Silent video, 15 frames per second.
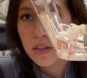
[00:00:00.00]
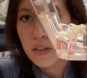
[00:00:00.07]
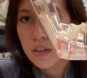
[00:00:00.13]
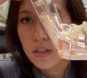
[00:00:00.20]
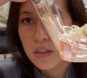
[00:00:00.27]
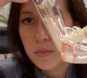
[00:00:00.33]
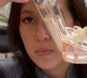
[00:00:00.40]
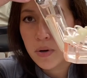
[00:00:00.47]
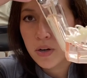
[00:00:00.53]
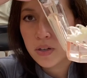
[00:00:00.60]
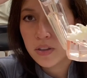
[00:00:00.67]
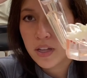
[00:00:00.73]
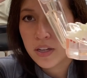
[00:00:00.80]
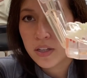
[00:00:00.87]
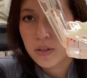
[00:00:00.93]
The part
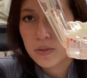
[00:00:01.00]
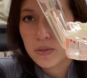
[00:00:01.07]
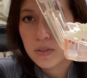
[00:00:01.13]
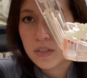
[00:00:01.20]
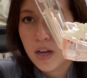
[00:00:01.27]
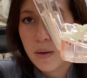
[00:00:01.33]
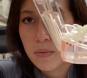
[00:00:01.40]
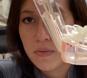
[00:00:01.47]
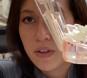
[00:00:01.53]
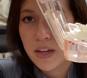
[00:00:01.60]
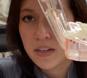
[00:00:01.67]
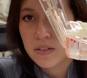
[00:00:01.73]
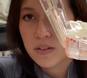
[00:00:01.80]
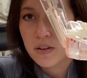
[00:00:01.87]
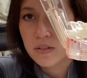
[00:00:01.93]
that goes on top of that
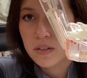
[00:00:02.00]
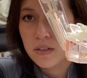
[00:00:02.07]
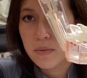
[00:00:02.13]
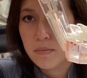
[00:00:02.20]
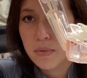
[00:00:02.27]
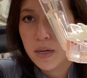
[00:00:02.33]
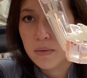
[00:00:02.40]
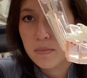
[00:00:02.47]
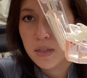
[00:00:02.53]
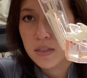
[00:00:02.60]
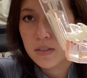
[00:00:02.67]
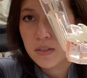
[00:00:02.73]
is called an abutment.